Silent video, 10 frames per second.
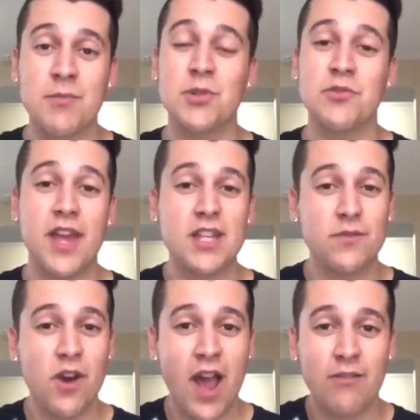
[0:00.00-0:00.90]
so thanks
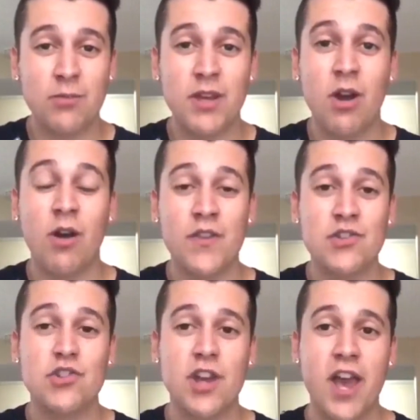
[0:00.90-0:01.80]
for having me on this
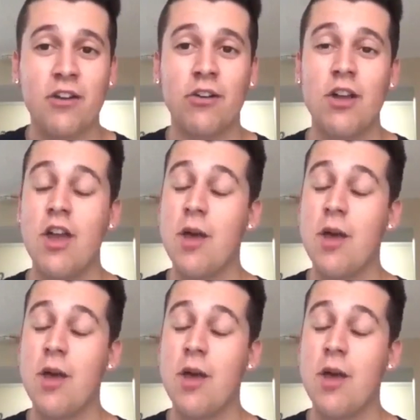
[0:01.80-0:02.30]
channel.